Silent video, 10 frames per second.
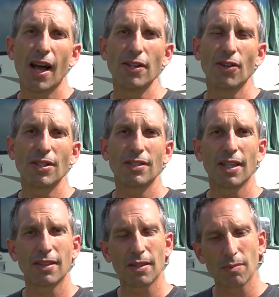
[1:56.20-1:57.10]
I notice
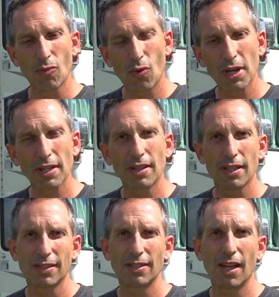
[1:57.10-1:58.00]
that the morning
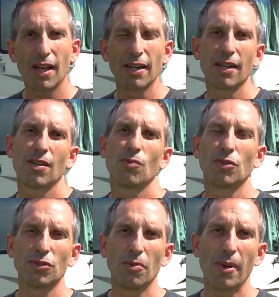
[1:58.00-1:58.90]
sun
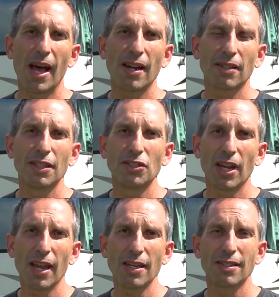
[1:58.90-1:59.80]
will dramatically
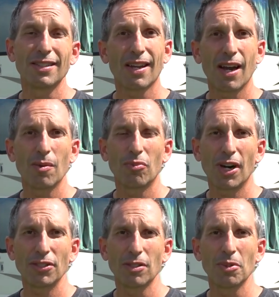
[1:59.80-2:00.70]
change the tire
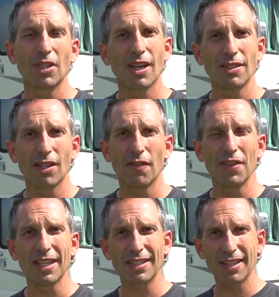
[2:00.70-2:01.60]
pressure because of the